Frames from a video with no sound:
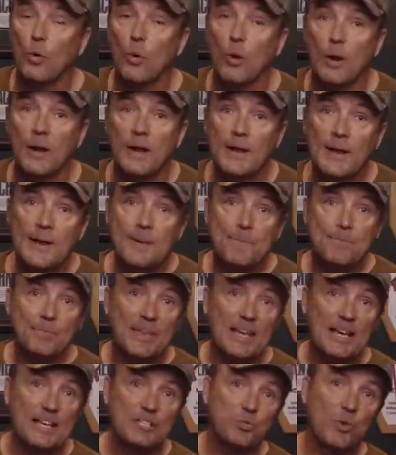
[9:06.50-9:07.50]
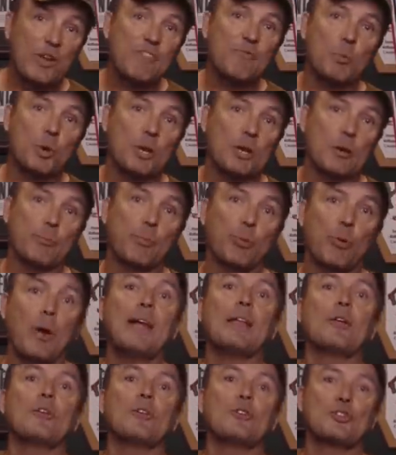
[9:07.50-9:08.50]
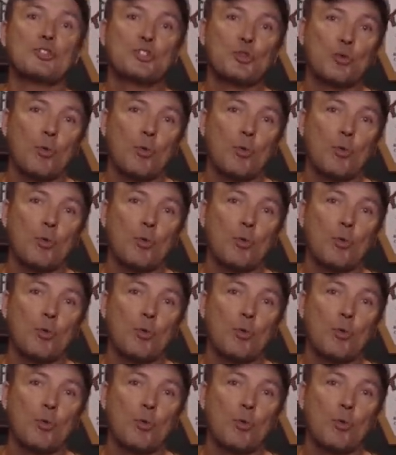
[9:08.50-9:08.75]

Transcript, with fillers: for is we've put a Predator